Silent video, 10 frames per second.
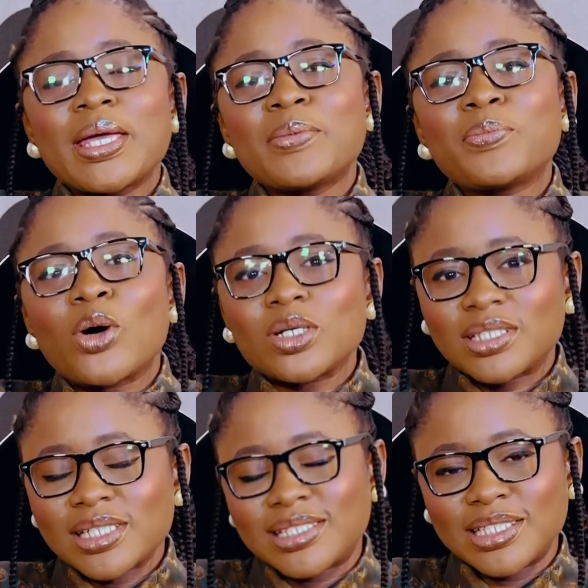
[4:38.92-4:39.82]

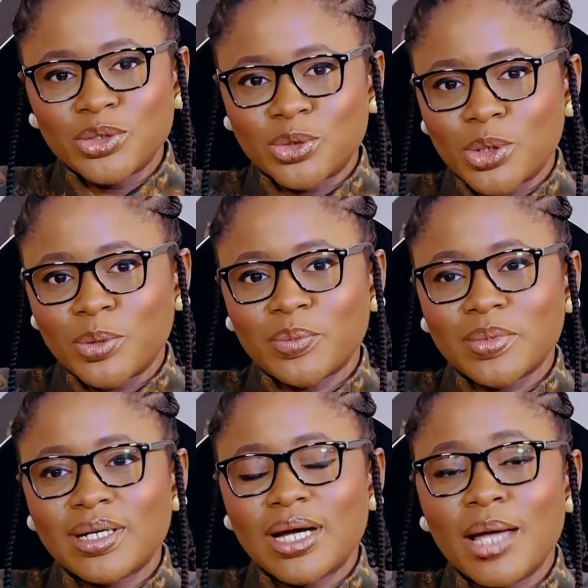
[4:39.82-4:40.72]
Imposter syndrome.
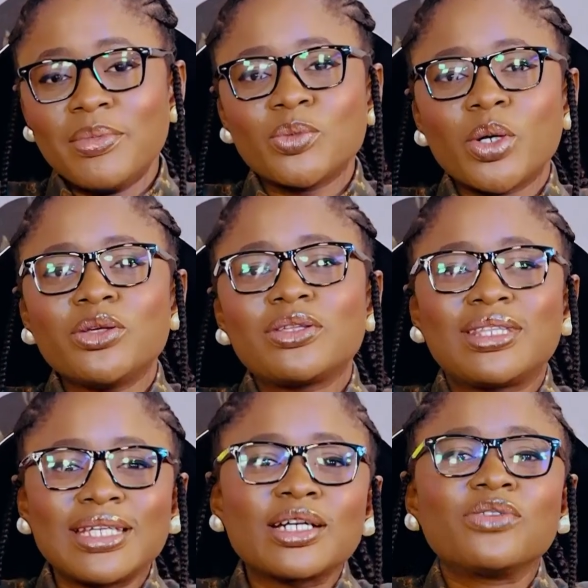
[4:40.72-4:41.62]
I mean, when you
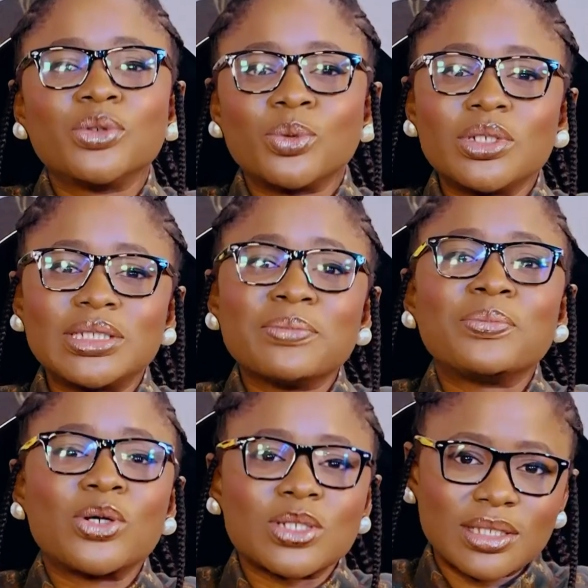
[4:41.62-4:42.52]
think of the word
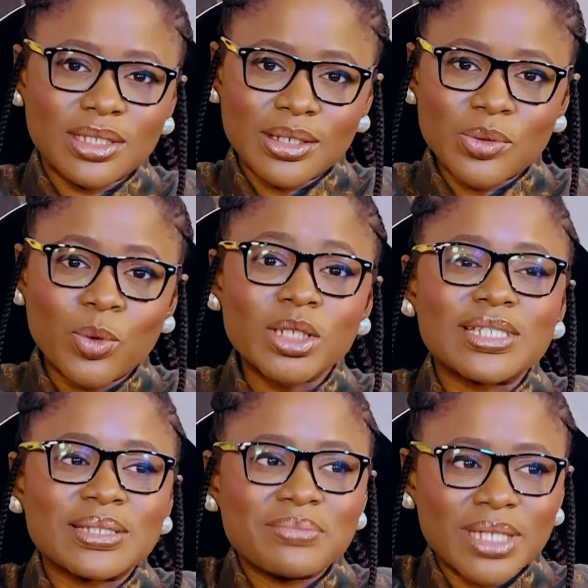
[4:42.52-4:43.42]
imposter, what
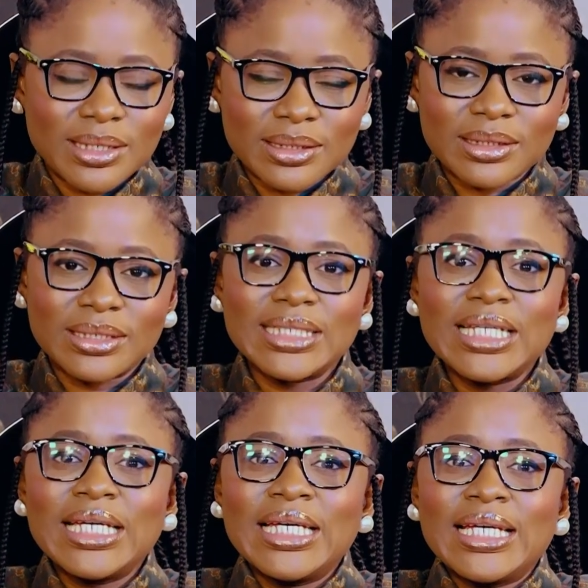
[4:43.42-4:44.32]
does it mean?
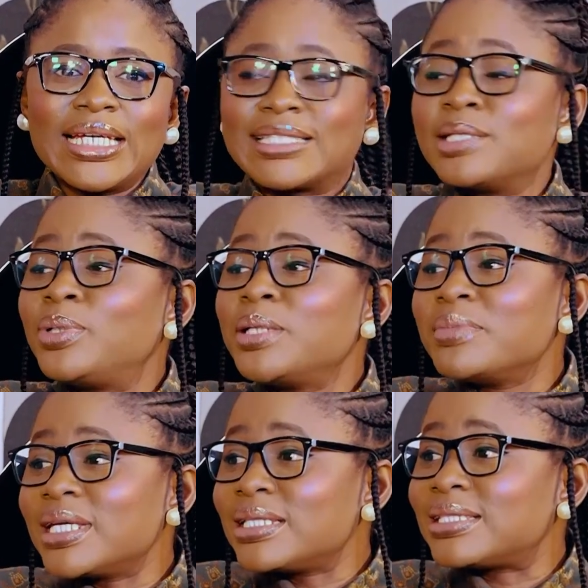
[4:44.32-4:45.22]
It simply
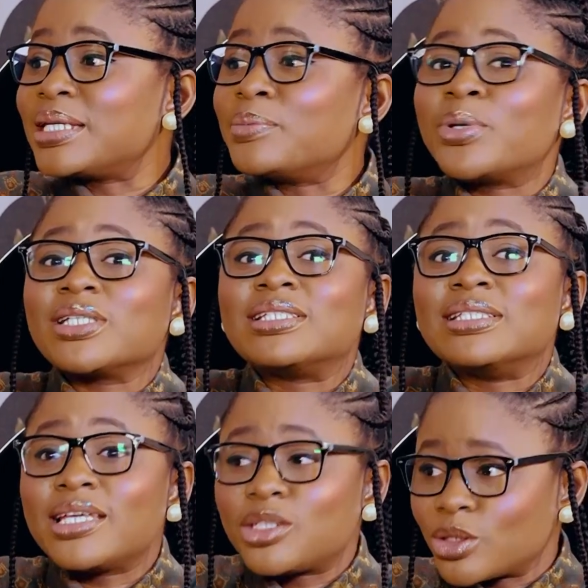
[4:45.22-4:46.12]
means
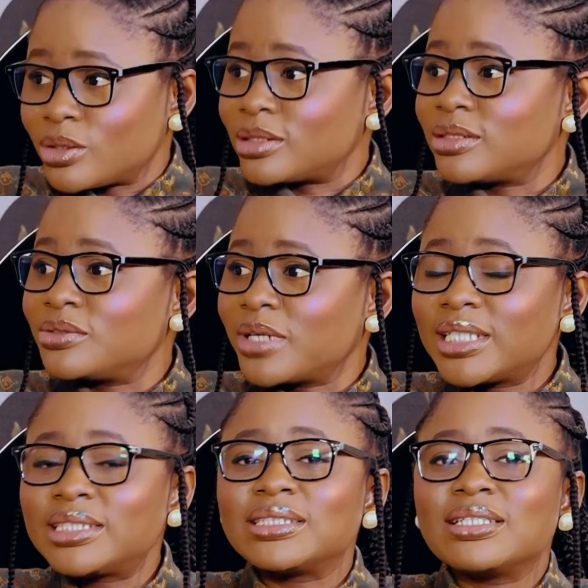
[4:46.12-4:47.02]
impersonation,
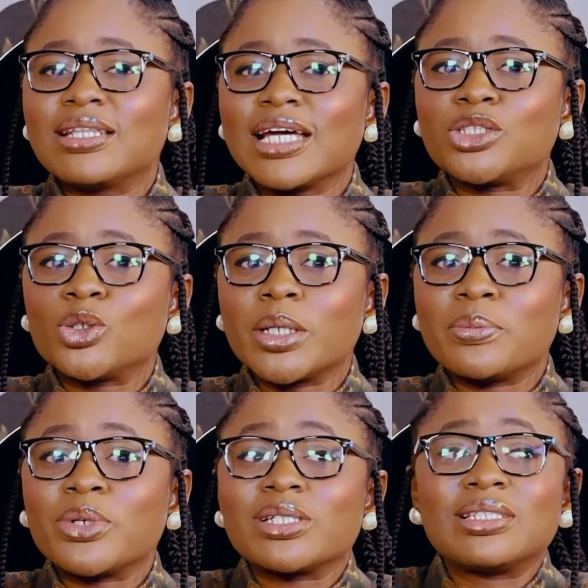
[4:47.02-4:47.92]
right? Mm. That you're
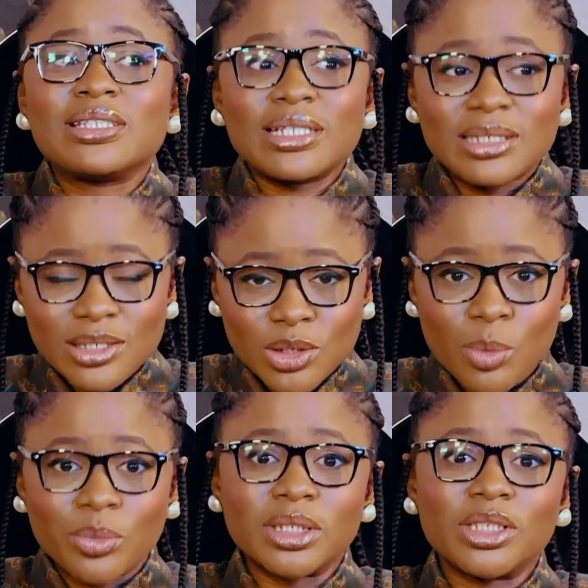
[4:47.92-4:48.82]
impersonating
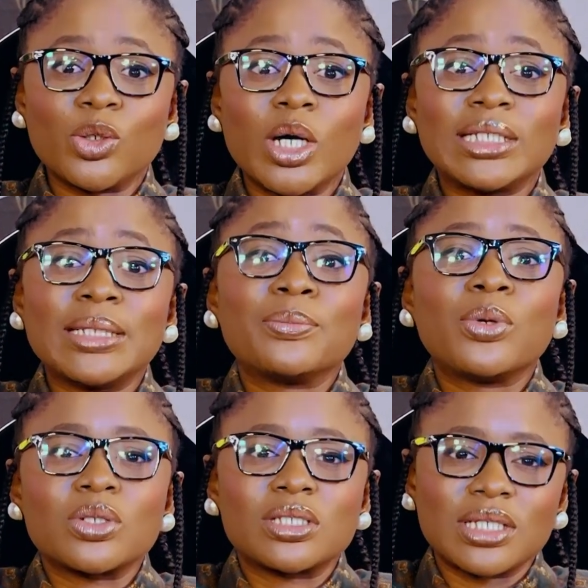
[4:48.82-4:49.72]
somebody, you're an
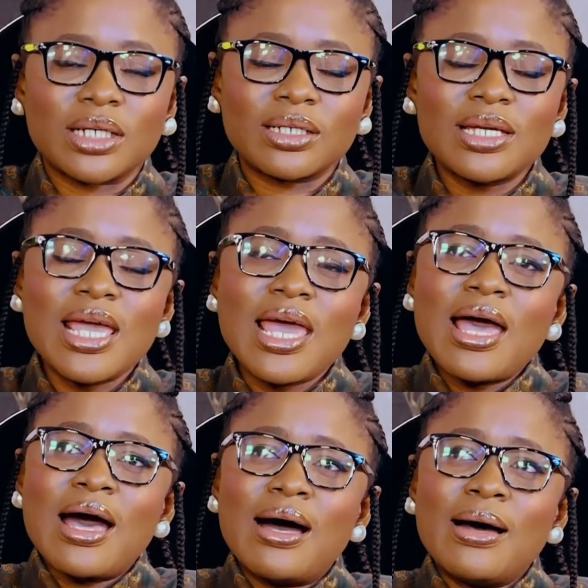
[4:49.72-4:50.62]
imposter.
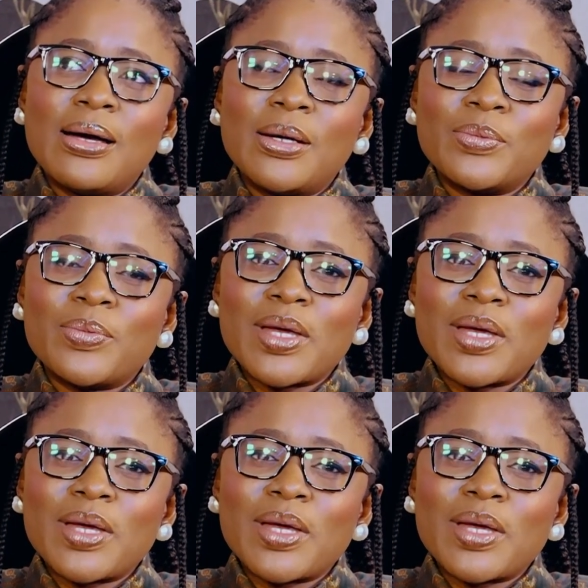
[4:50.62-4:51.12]
Mm.